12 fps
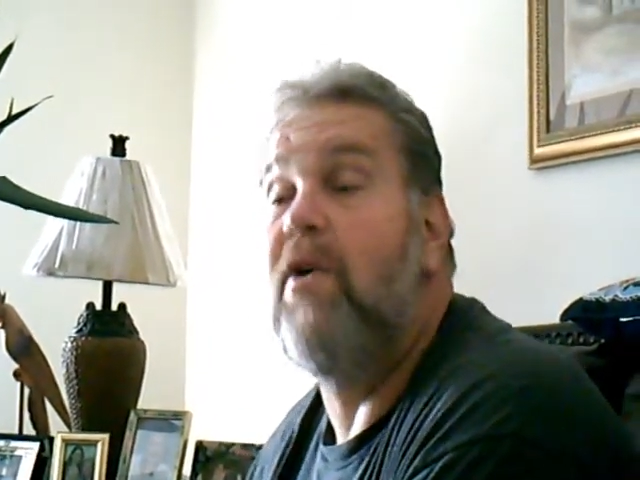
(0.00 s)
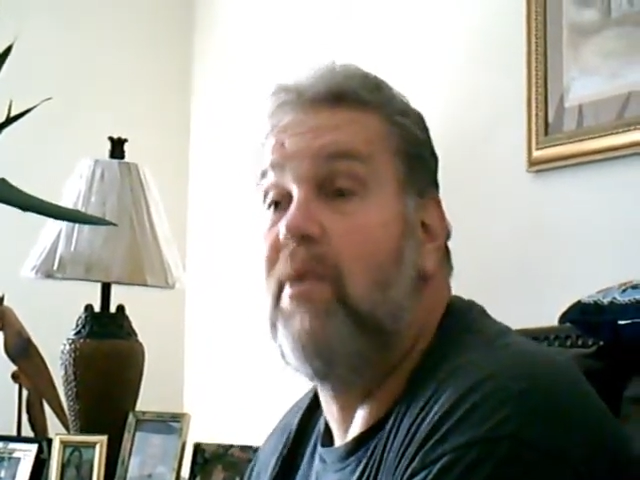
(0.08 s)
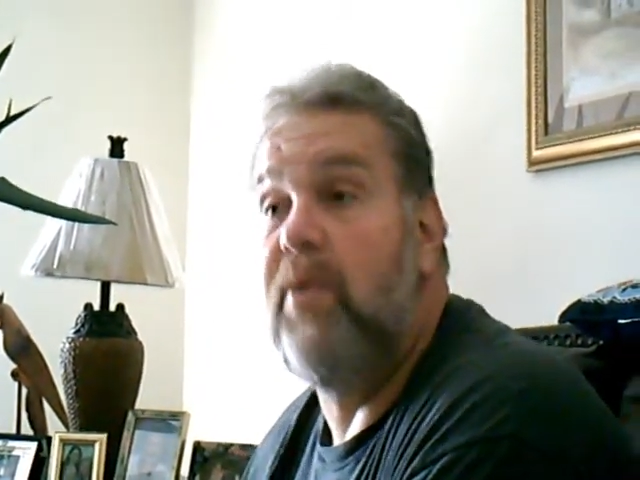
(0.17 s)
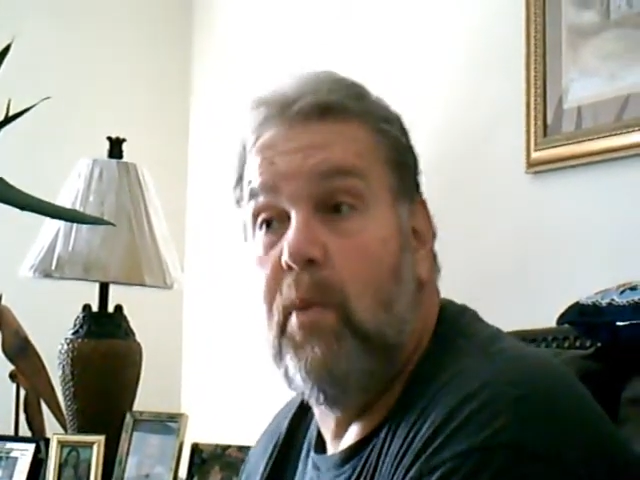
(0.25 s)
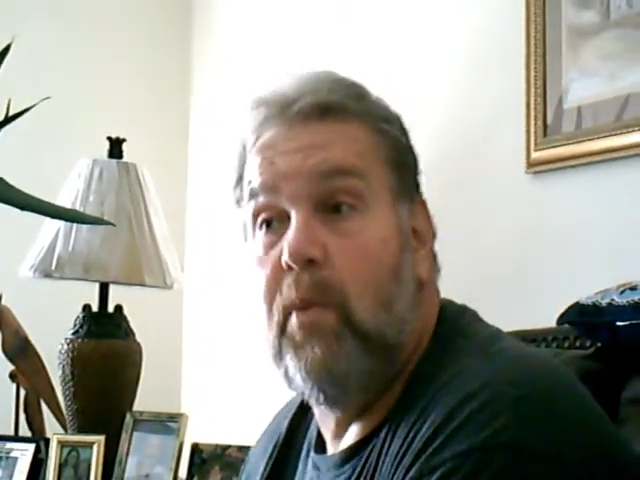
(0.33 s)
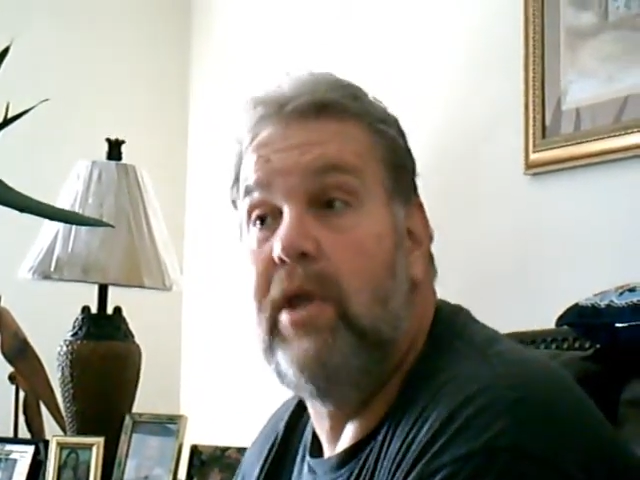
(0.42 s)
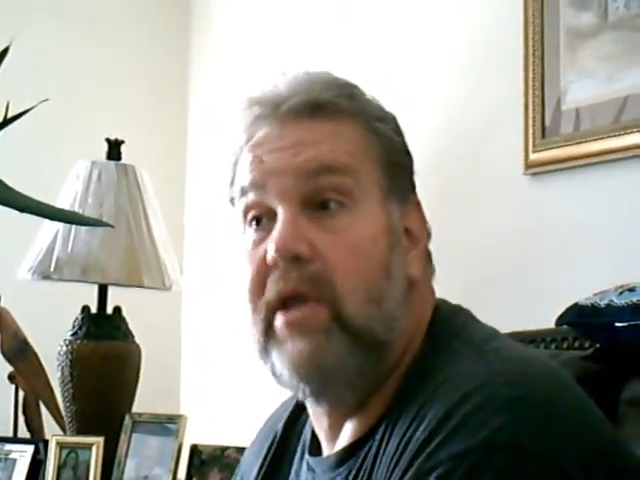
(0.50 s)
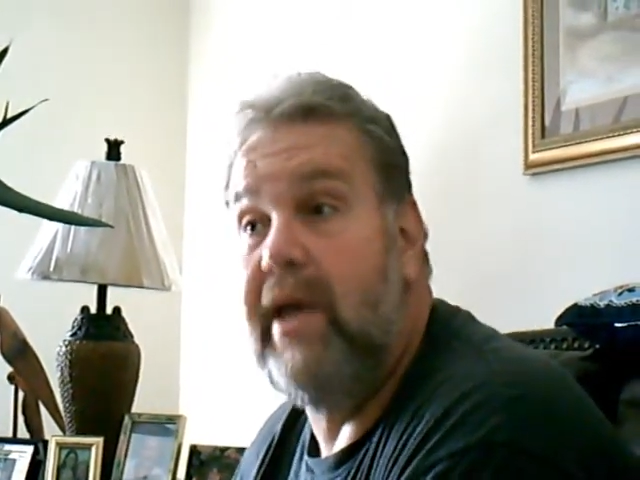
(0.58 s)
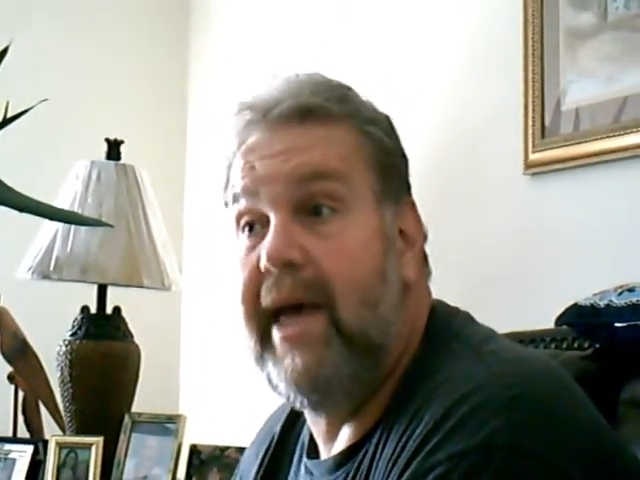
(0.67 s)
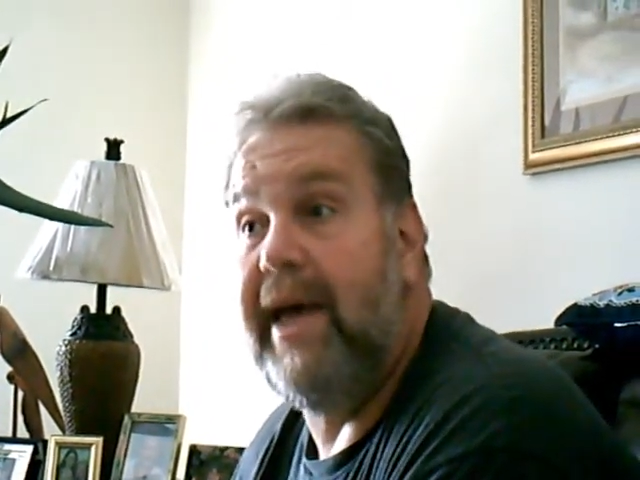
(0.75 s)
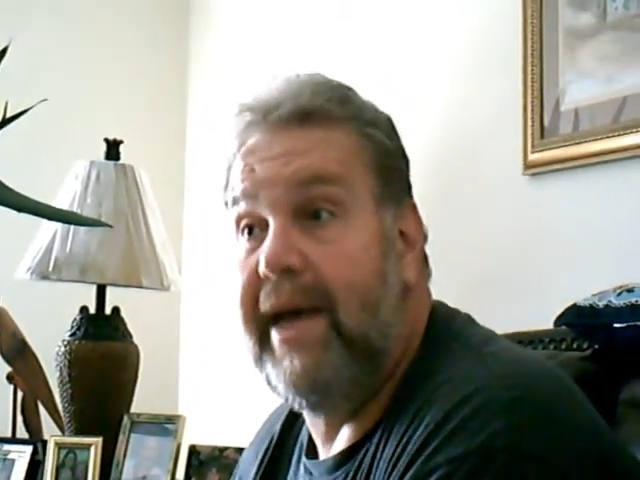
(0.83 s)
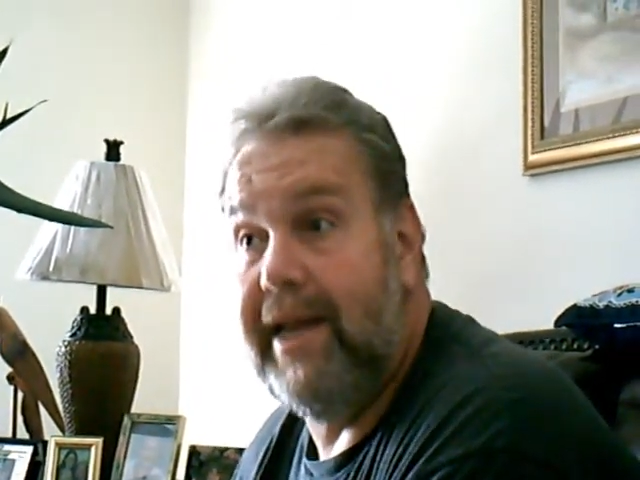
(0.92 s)
powering with
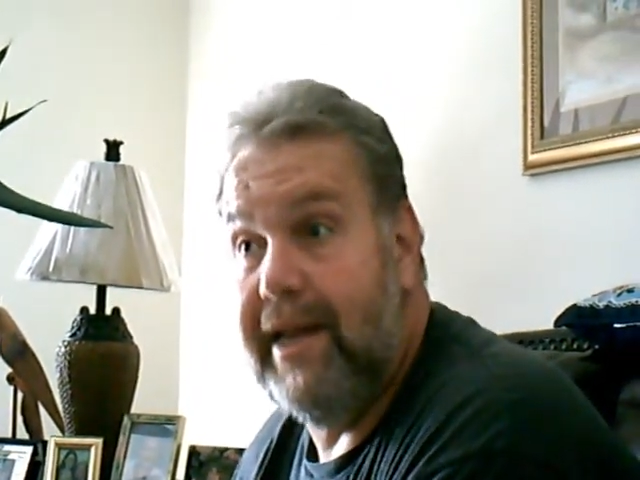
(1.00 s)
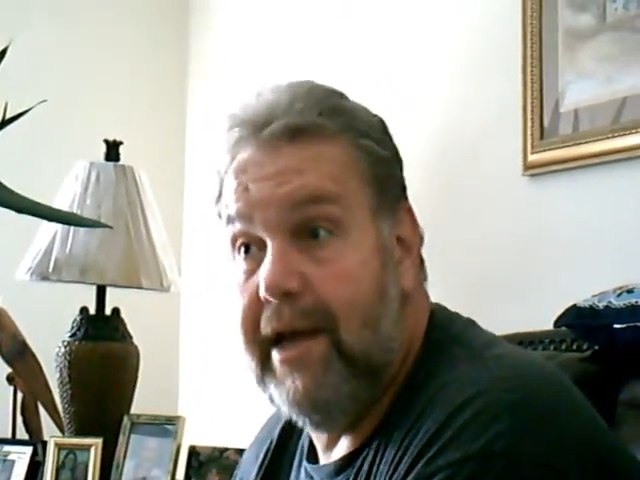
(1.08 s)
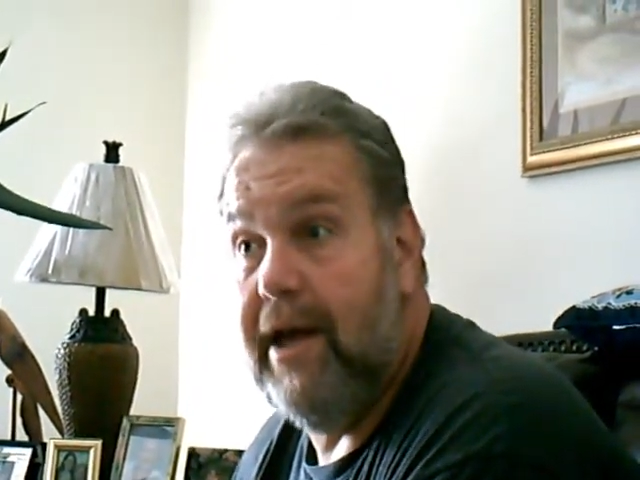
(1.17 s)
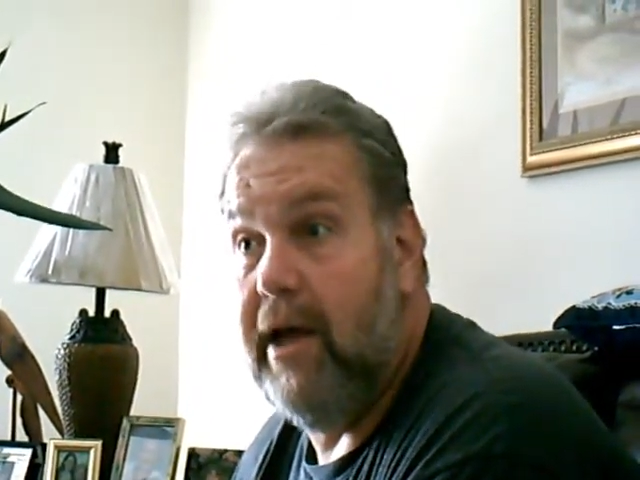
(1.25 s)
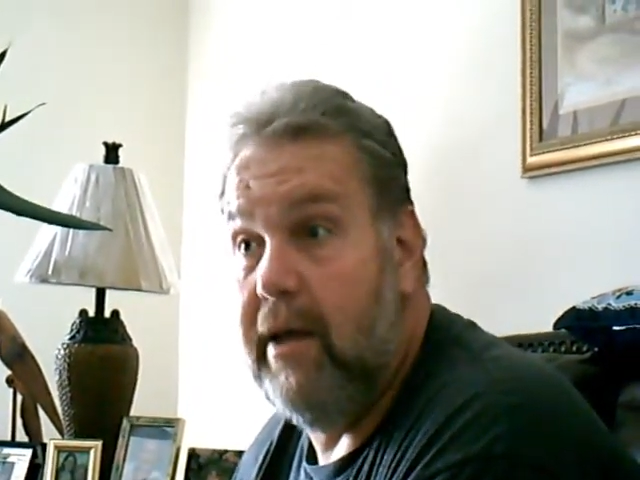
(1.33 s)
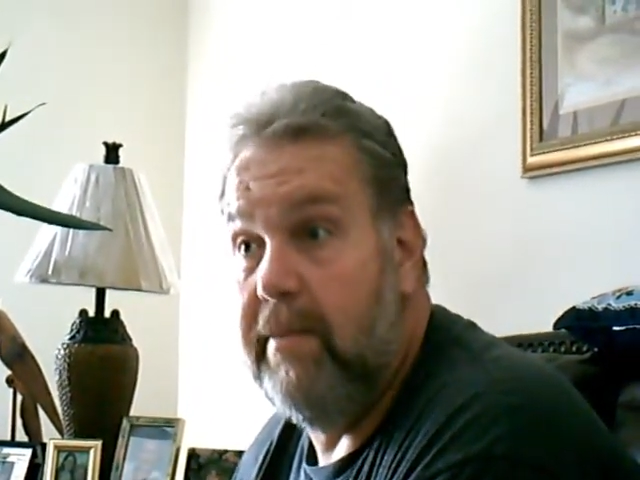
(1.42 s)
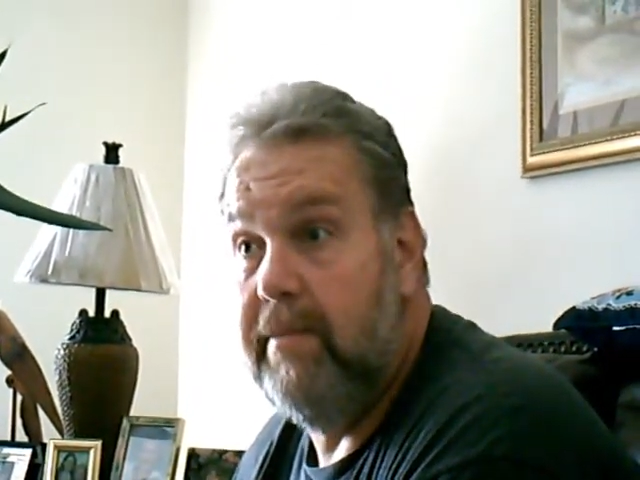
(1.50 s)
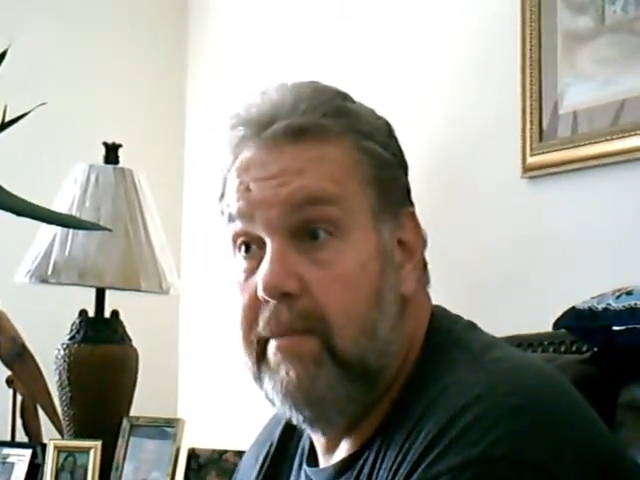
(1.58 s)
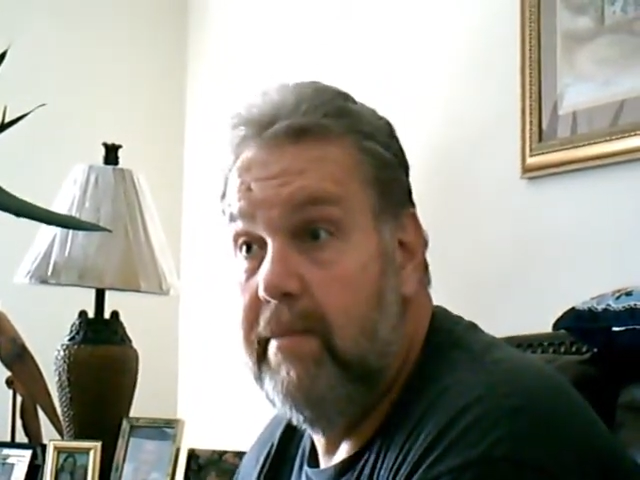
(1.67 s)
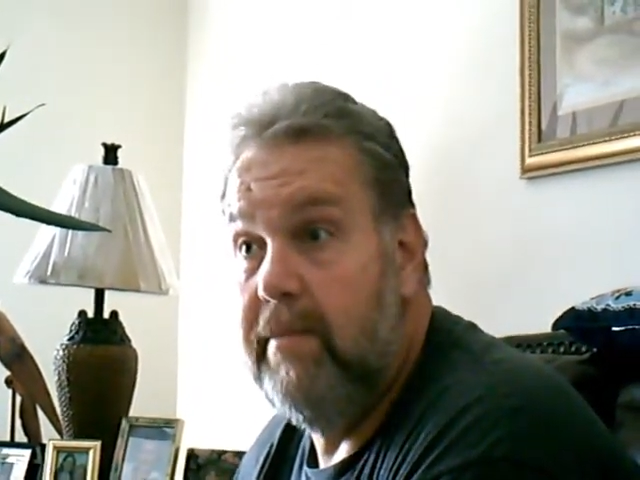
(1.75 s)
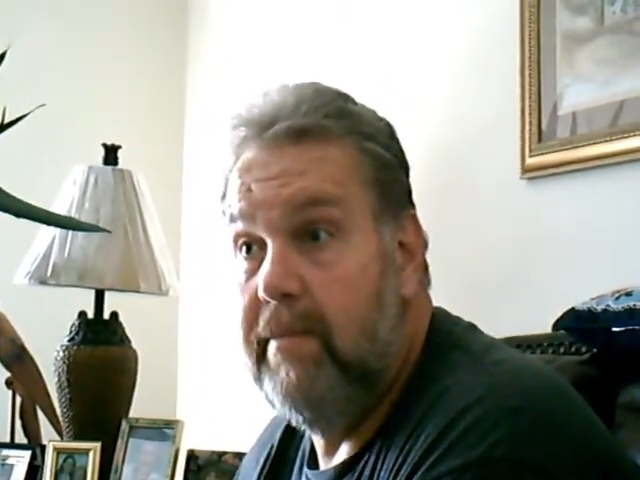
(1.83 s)
one leg at a time.